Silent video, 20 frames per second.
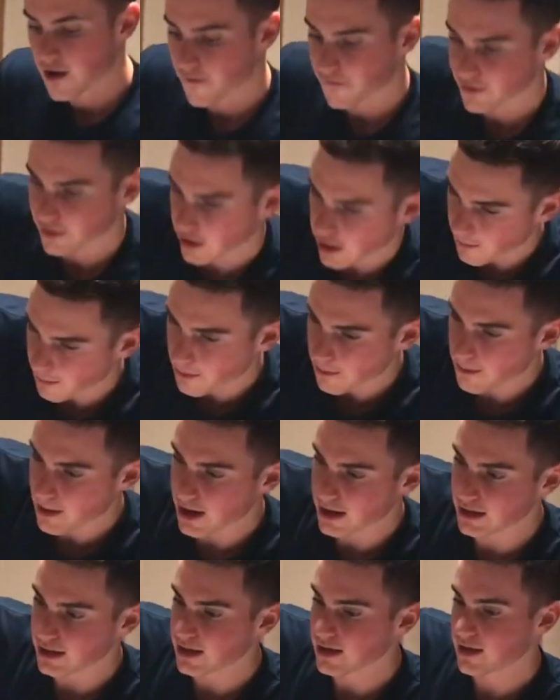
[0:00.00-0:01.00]
for your upper
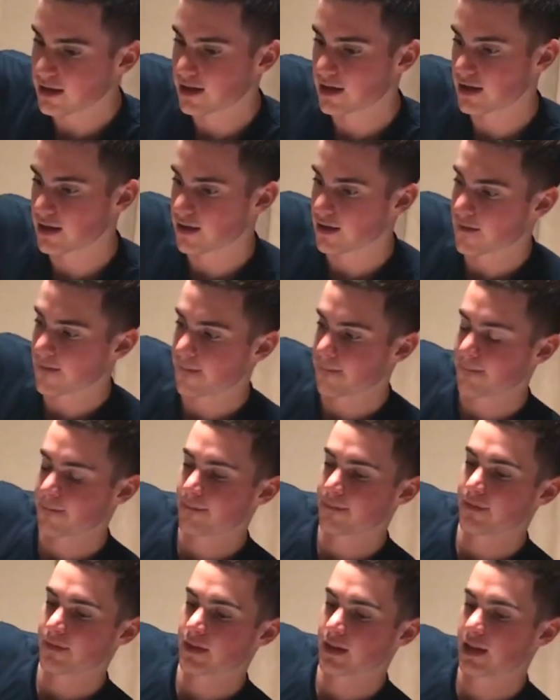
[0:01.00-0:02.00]
body,
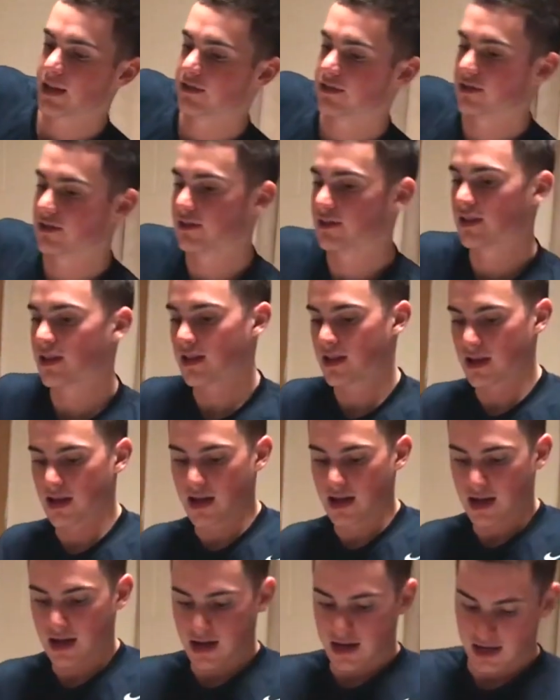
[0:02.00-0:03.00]
is just
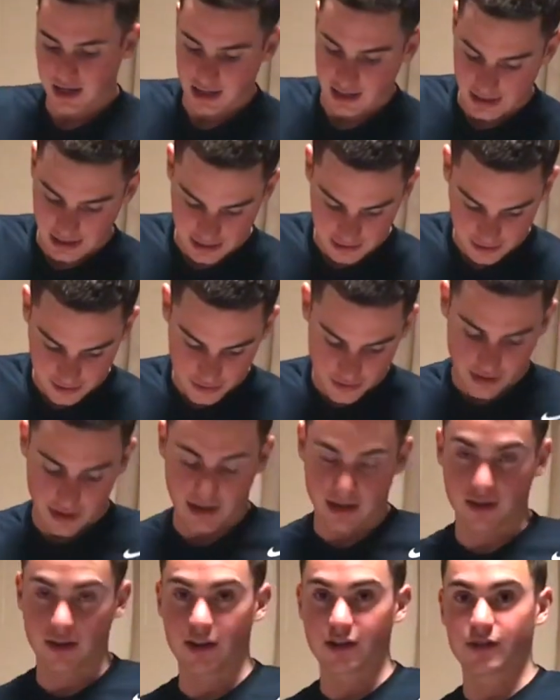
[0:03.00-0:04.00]
getting into
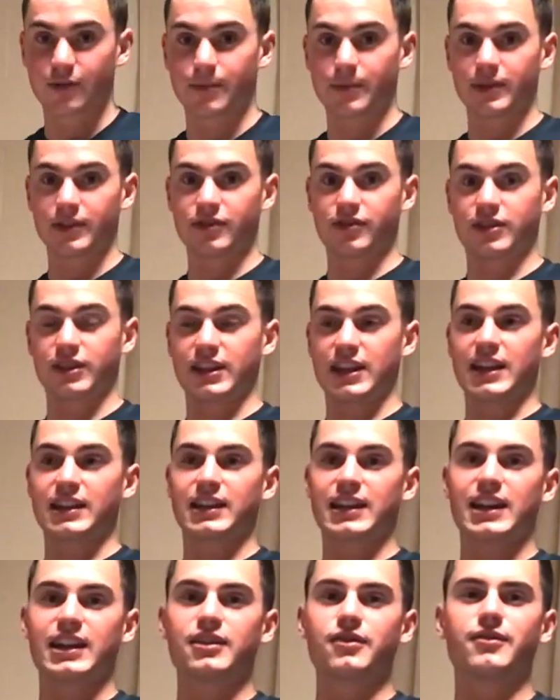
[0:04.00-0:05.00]
like a lunge position
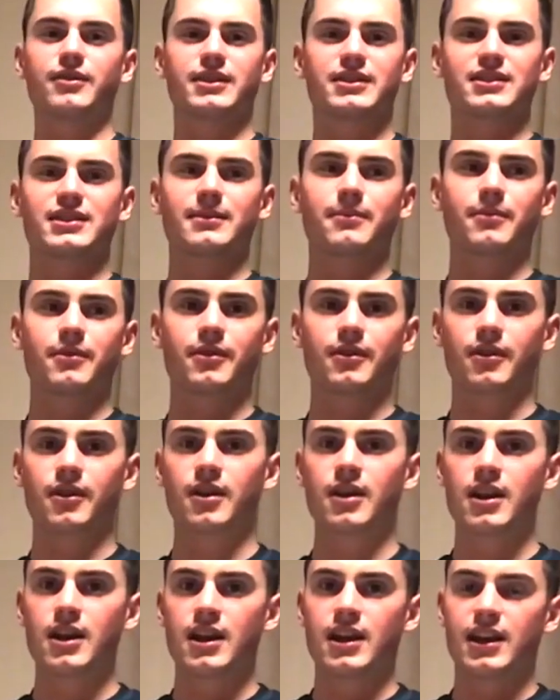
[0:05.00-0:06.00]
again, kind of doing
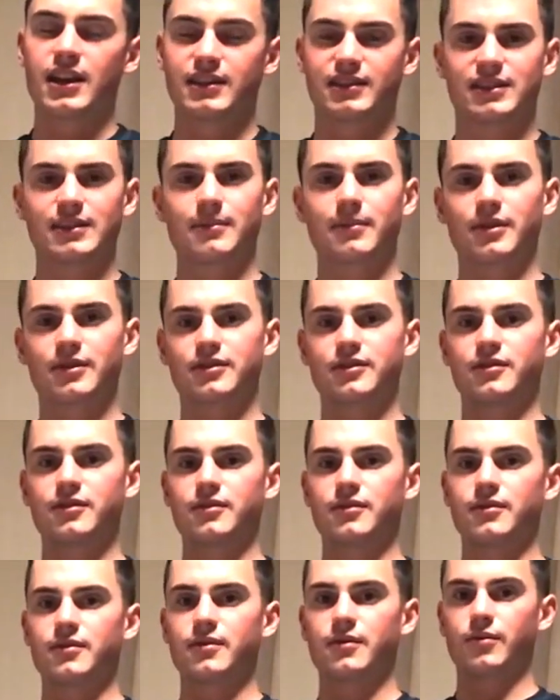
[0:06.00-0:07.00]
similar. It's similar
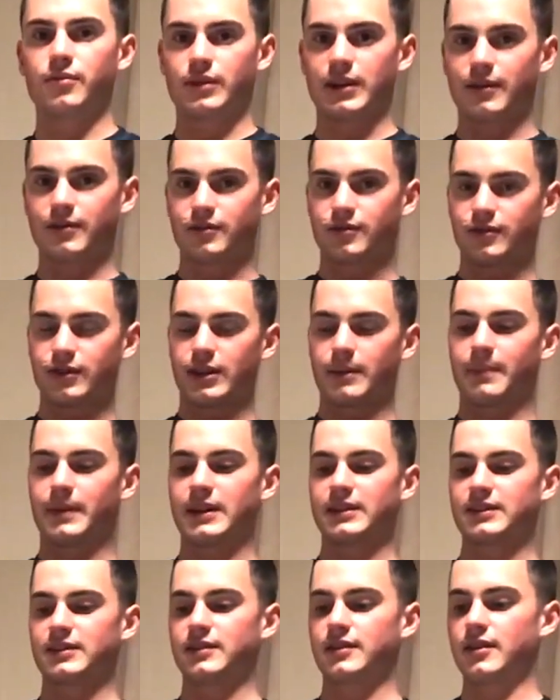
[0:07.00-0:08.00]
to what I was doing up
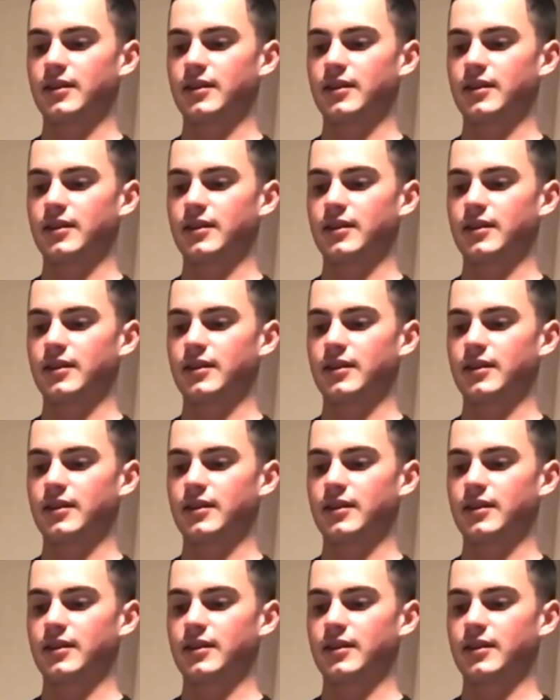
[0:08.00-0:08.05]
against